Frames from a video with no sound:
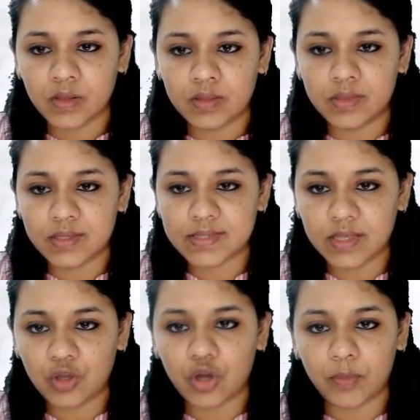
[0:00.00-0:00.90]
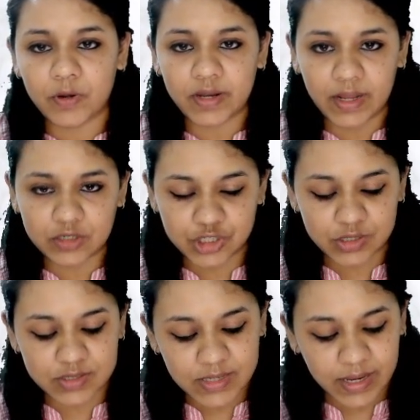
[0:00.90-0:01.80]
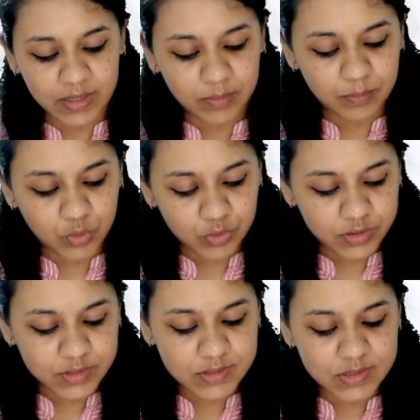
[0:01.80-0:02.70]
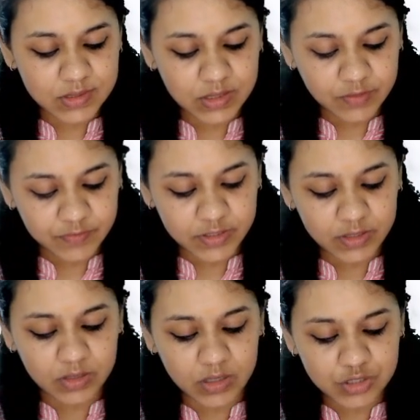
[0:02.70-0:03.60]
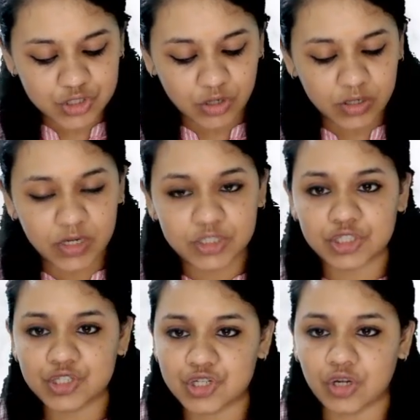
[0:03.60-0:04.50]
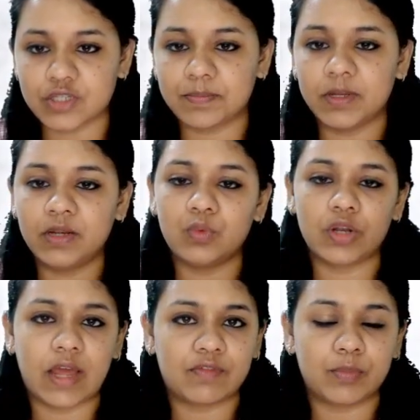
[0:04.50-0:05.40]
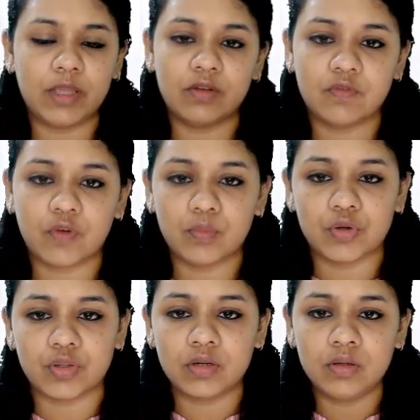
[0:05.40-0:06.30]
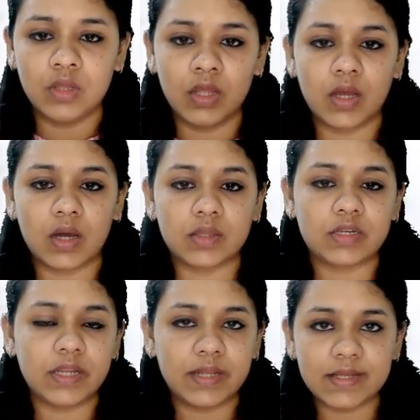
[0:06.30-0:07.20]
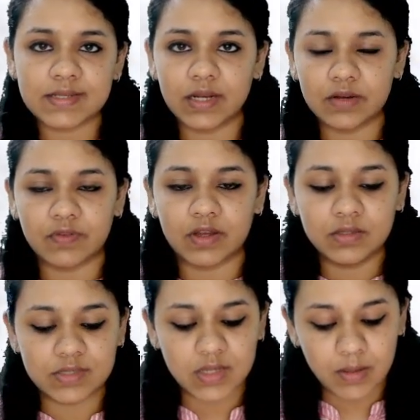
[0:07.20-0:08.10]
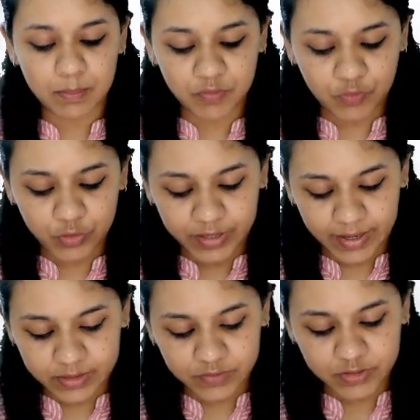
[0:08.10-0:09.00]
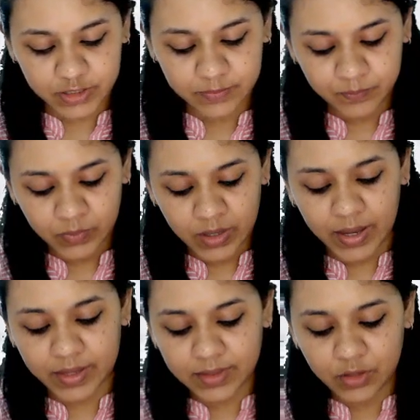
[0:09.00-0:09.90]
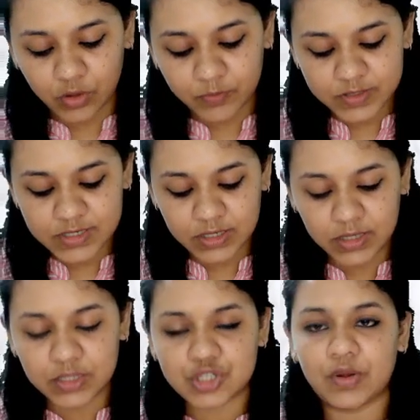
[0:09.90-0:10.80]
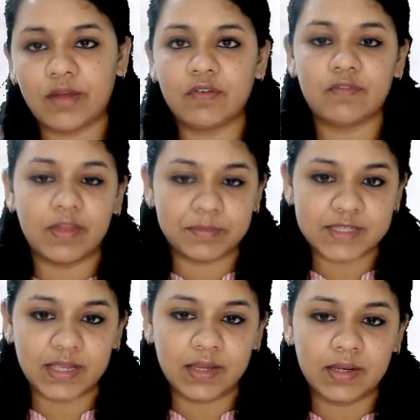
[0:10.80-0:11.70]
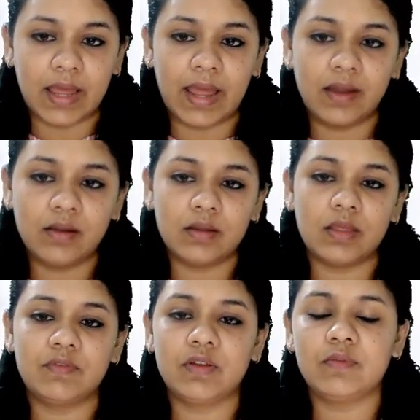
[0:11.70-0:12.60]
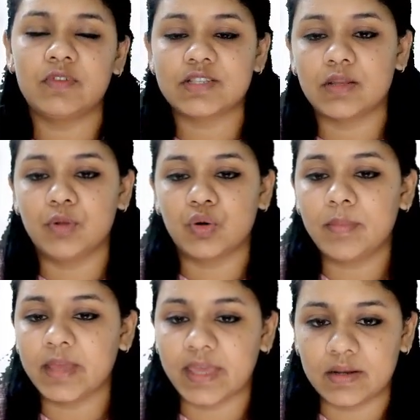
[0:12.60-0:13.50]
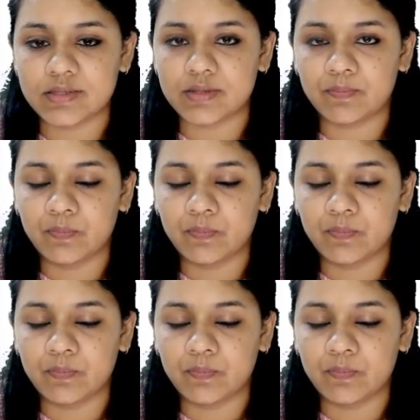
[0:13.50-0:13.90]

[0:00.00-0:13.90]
they're saying corporate actions, any bonus, dividend, consolidation, stock split would have to be informed to the 3 days in advance before the activity. And then obviously needs to have a website and even a whistleblower mechanism.